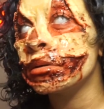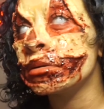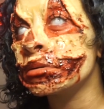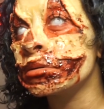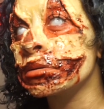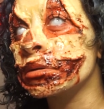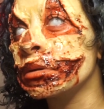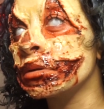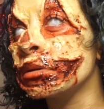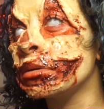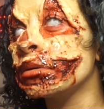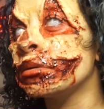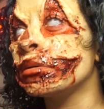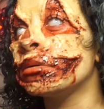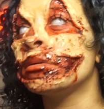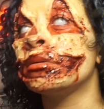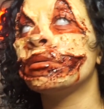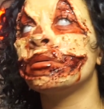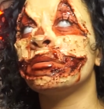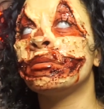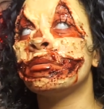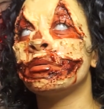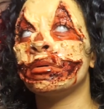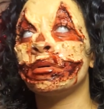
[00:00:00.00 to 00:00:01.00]

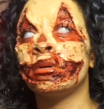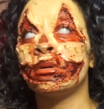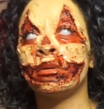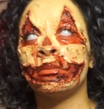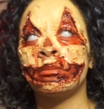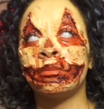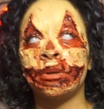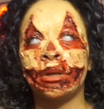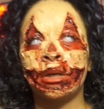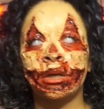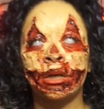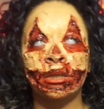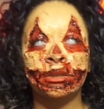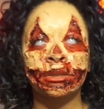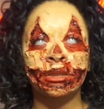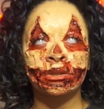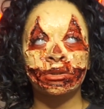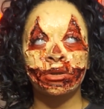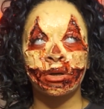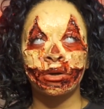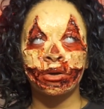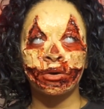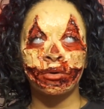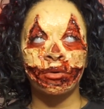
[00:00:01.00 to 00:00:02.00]
So, because I
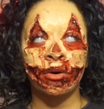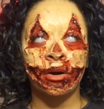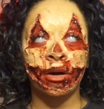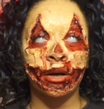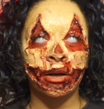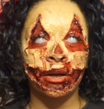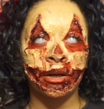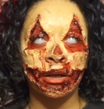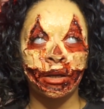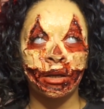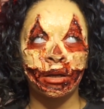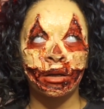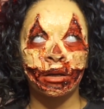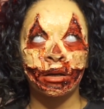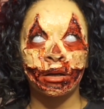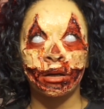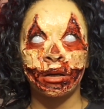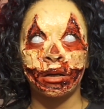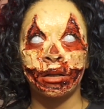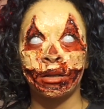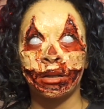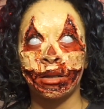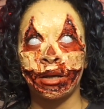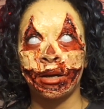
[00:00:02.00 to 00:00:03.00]
started crying
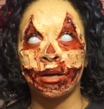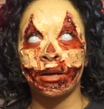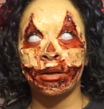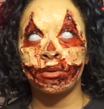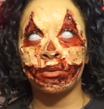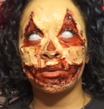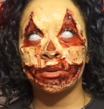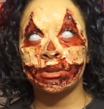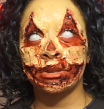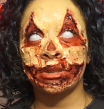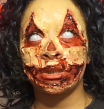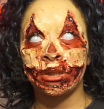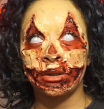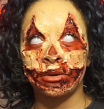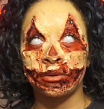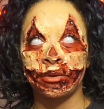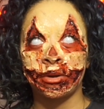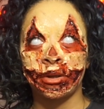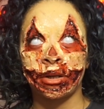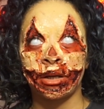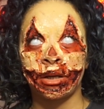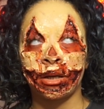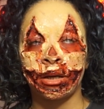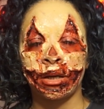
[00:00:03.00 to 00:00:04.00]
a lot or
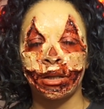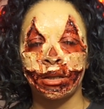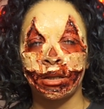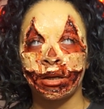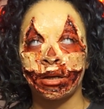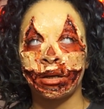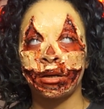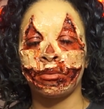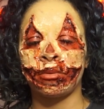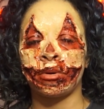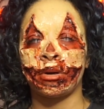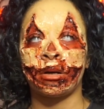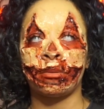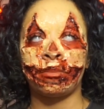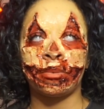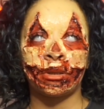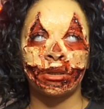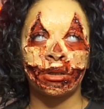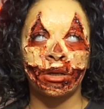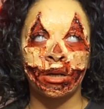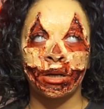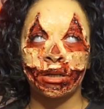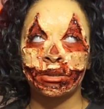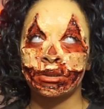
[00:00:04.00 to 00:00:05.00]
tearing a lot when I put the
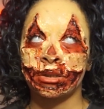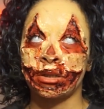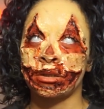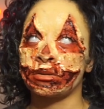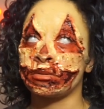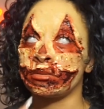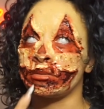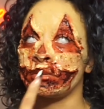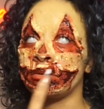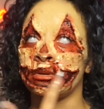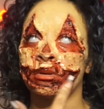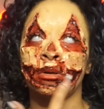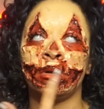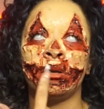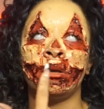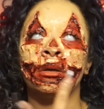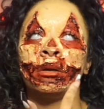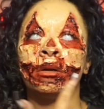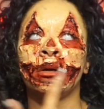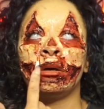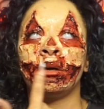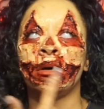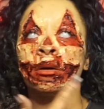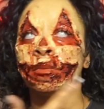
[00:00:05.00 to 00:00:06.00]
contacts on,
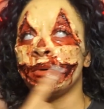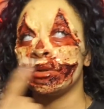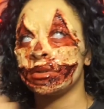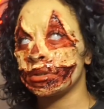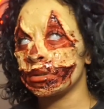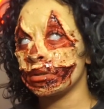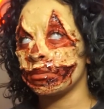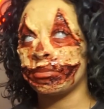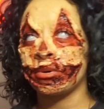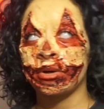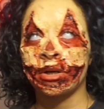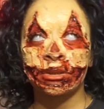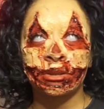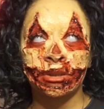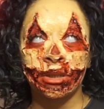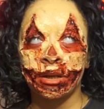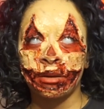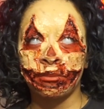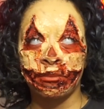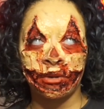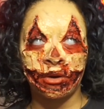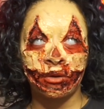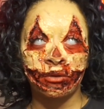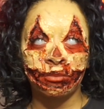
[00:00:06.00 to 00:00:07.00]
a bunch of the prosthetic
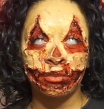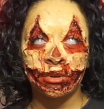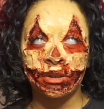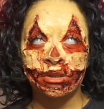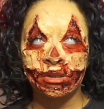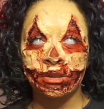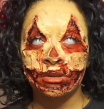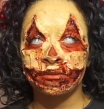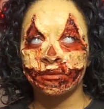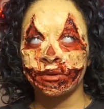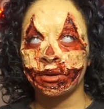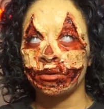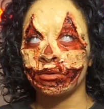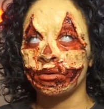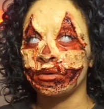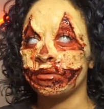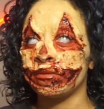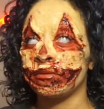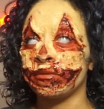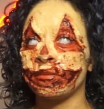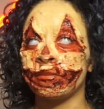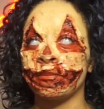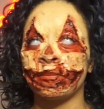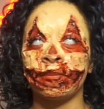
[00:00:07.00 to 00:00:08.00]
mouthpieces fell
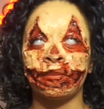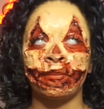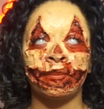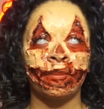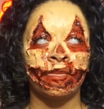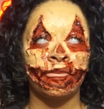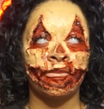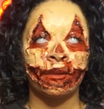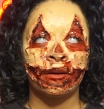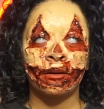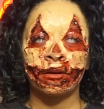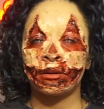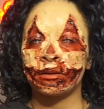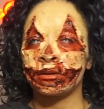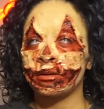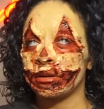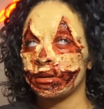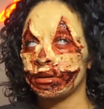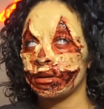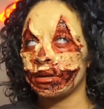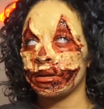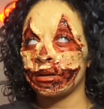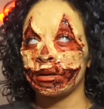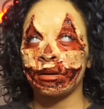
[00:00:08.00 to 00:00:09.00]
off.
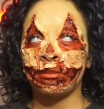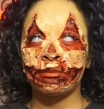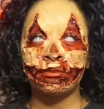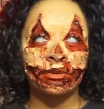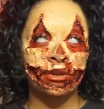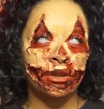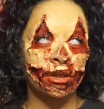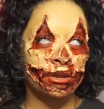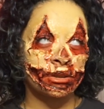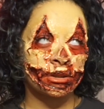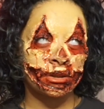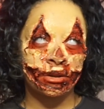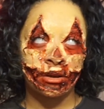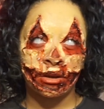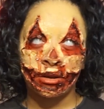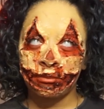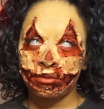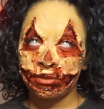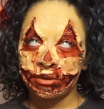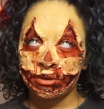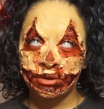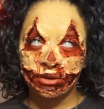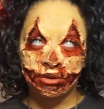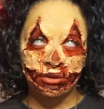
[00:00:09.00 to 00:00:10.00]
I'm just gonna
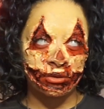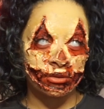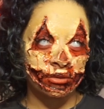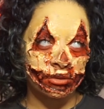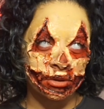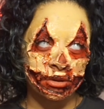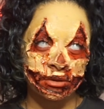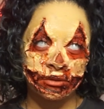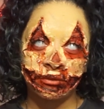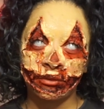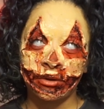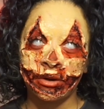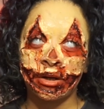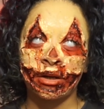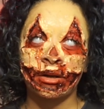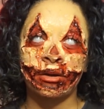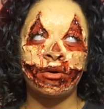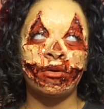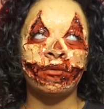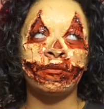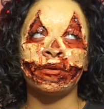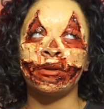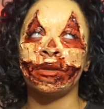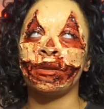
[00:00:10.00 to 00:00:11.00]
push through this, friend.
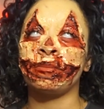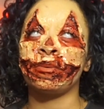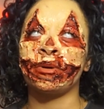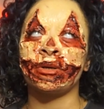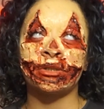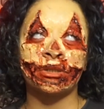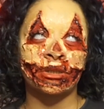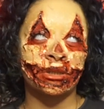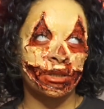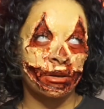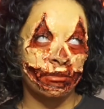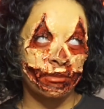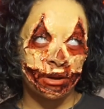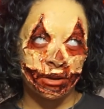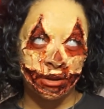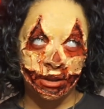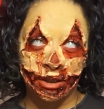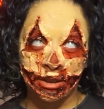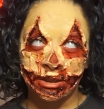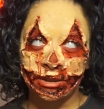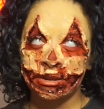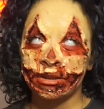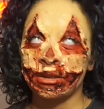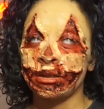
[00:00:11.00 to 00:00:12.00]
Hopefully the pictures come out
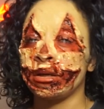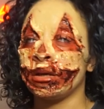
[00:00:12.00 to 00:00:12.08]
nice.